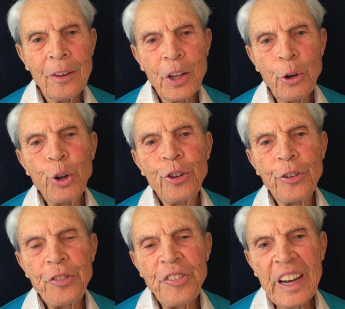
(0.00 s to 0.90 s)
There is
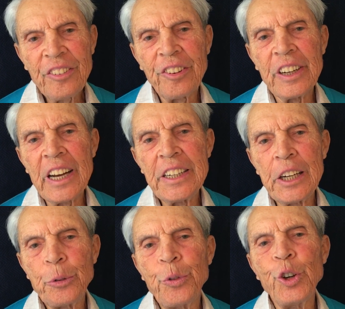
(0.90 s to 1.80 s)
a
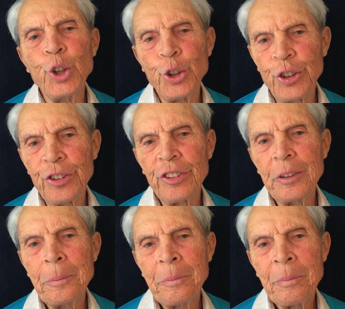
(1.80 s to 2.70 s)
fascinating verse